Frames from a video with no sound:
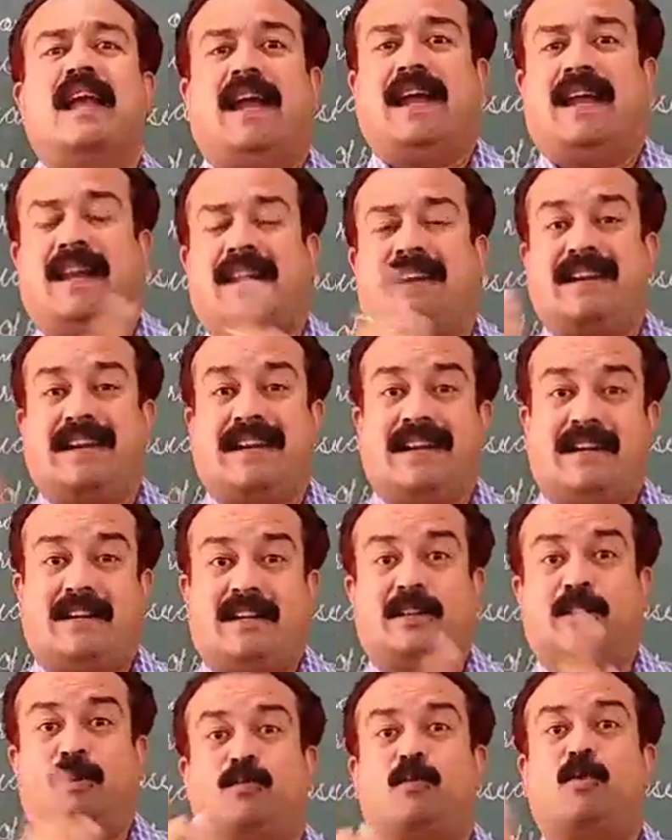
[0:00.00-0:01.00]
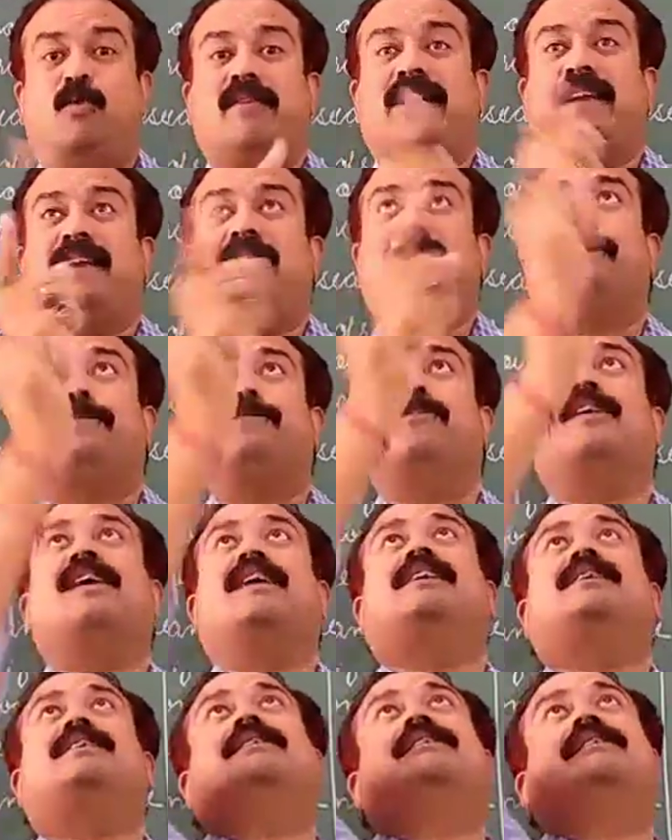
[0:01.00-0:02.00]
and it is moving in upward
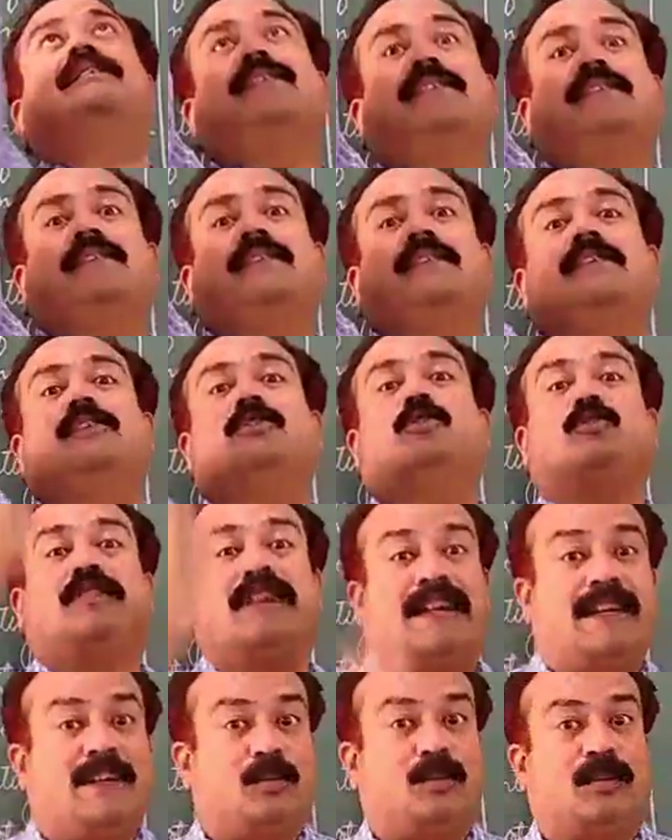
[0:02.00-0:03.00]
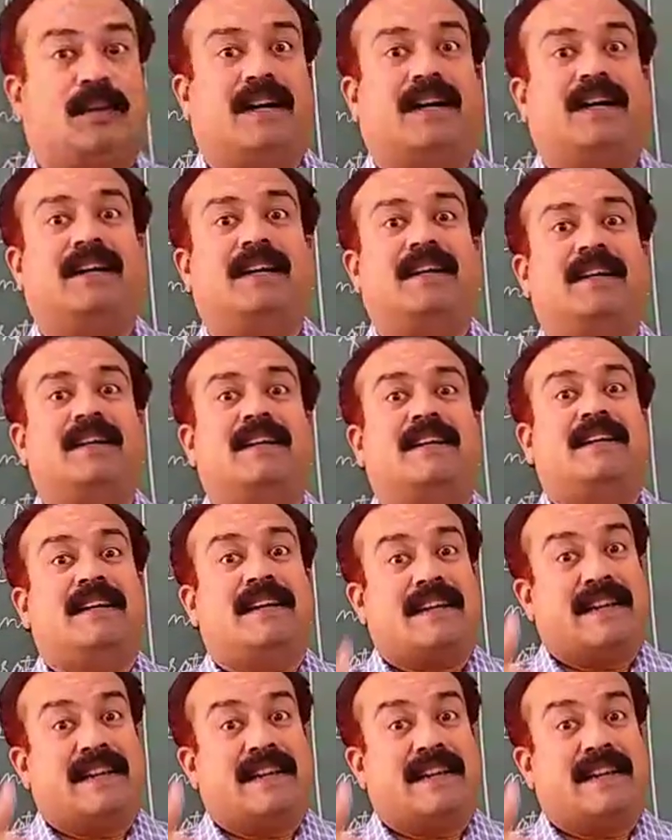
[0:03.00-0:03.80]
direction. So that's why